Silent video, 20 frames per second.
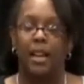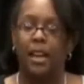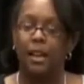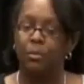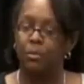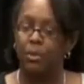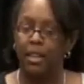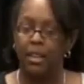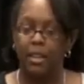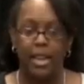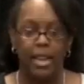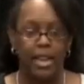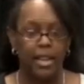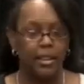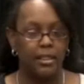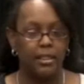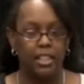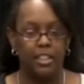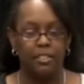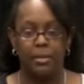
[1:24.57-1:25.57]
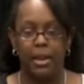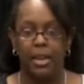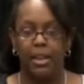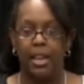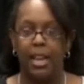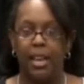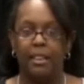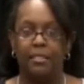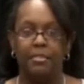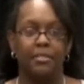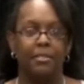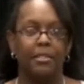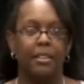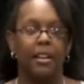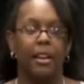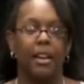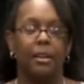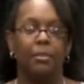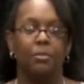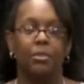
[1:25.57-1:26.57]
I went ahead and lived my life.
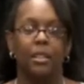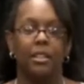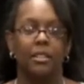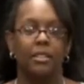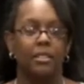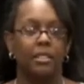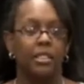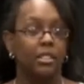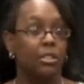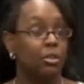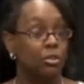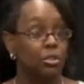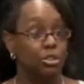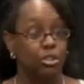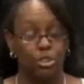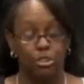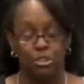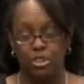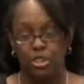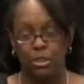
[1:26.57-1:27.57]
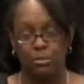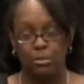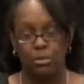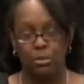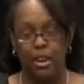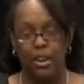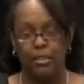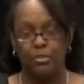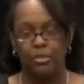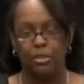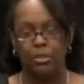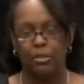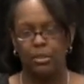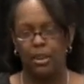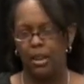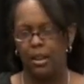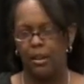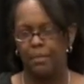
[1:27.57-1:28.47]
Didn't go to church anymore after